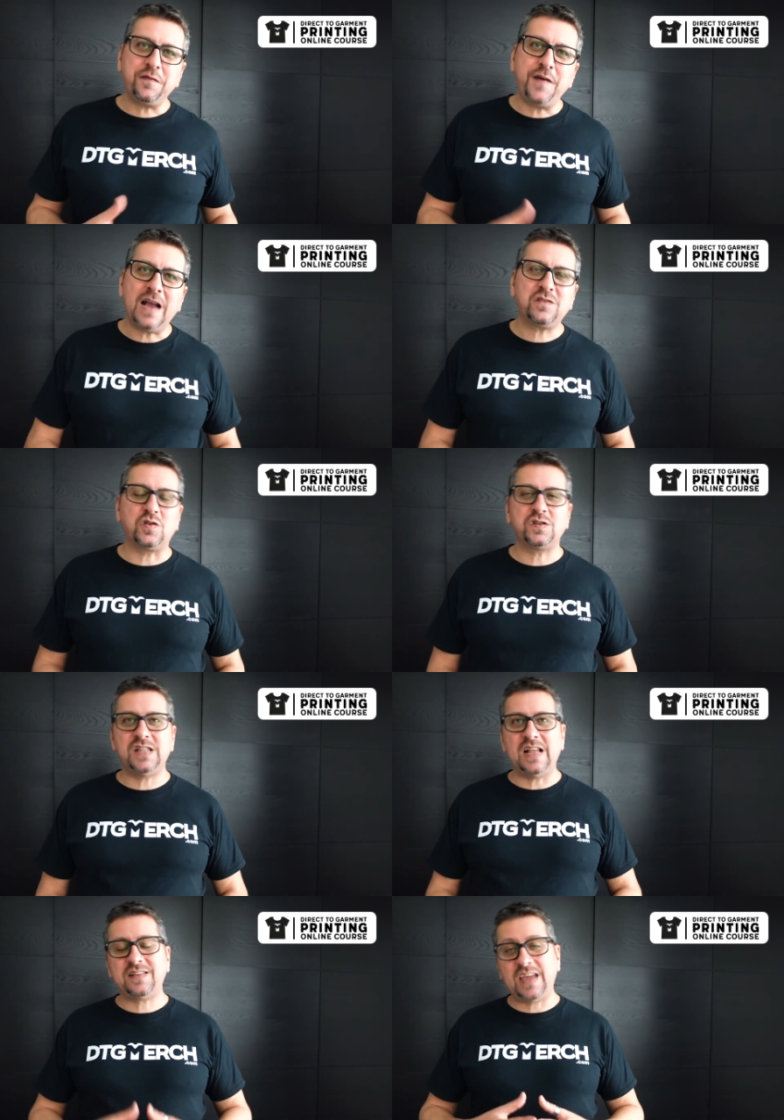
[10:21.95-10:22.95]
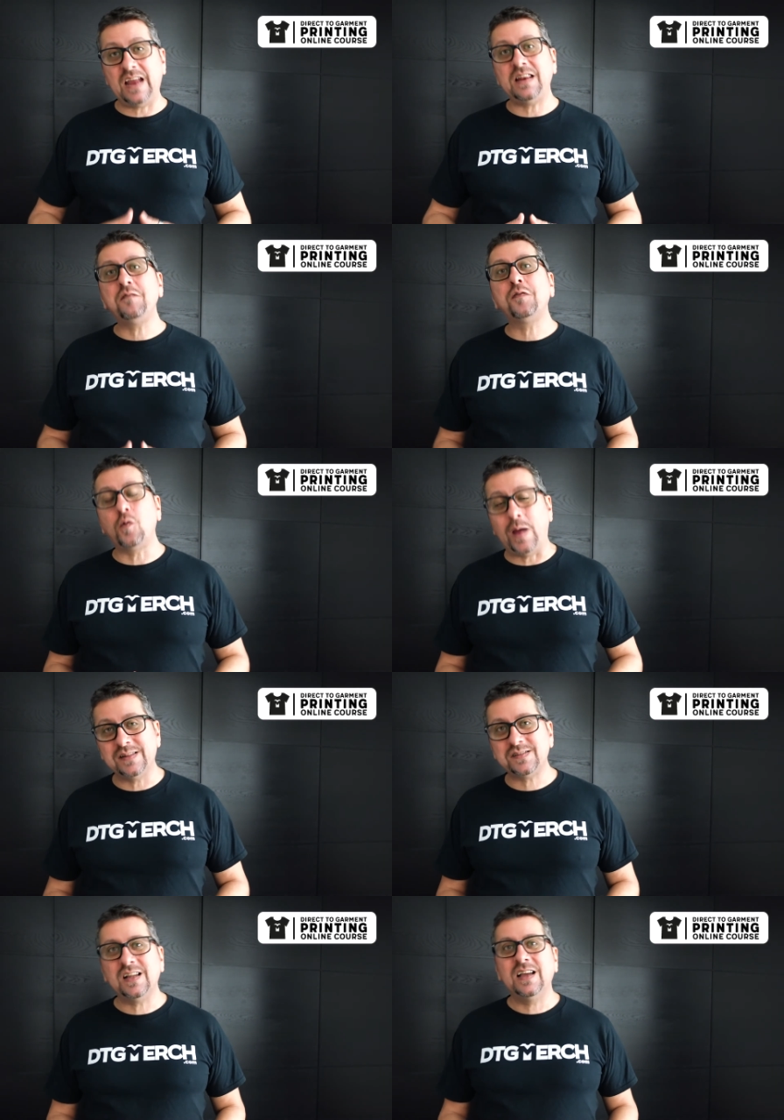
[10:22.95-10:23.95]
factors that can
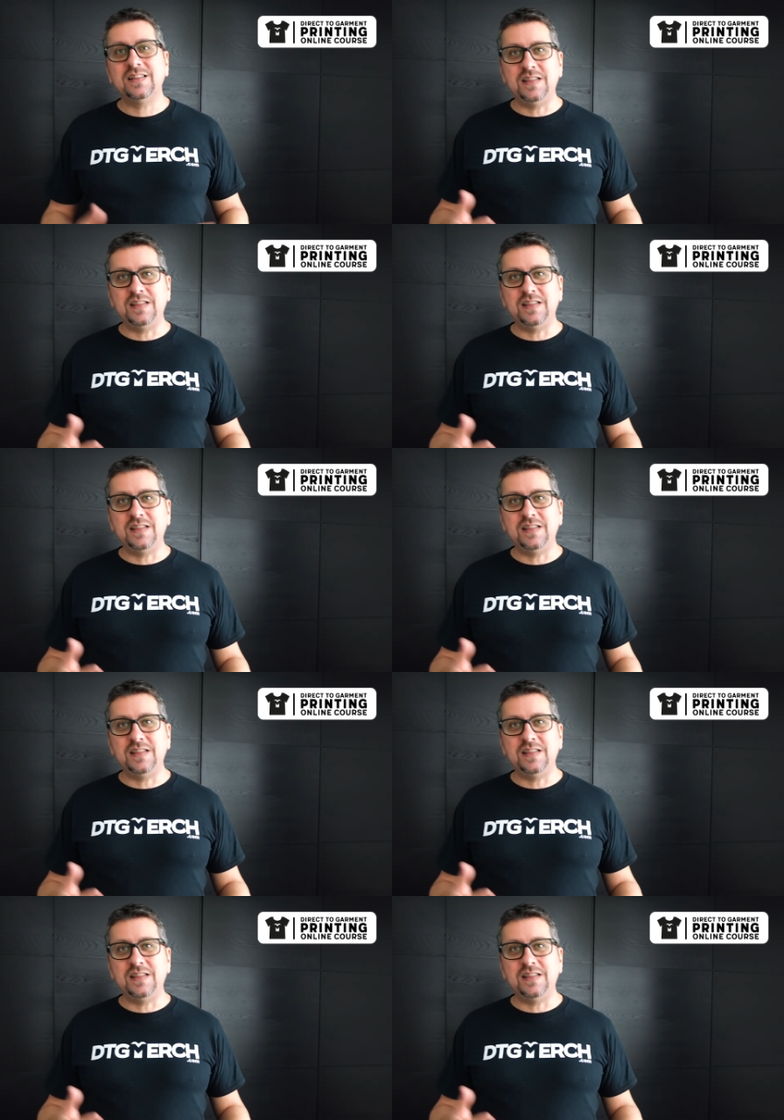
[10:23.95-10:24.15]
influence